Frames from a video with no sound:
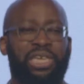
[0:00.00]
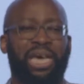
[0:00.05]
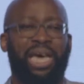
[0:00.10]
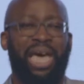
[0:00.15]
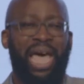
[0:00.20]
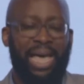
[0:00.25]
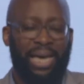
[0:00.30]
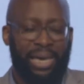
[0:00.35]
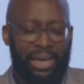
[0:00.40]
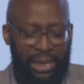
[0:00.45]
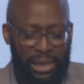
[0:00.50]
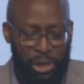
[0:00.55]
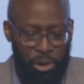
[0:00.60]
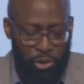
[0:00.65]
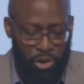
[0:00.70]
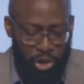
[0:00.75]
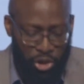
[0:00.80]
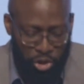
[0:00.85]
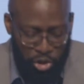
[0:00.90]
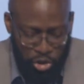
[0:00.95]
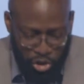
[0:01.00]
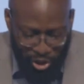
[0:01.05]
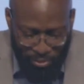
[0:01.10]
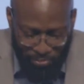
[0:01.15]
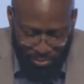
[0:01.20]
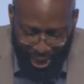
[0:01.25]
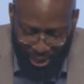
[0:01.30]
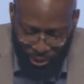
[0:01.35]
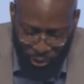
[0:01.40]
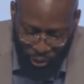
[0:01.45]
can kill the dream
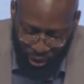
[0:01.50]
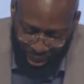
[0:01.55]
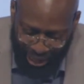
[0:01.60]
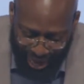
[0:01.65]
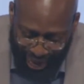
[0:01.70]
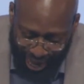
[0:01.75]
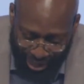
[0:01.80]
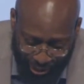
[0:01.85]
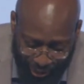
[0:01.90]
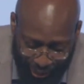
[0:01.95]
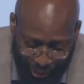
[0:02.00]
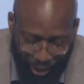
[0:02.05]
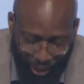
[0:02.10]
that you carry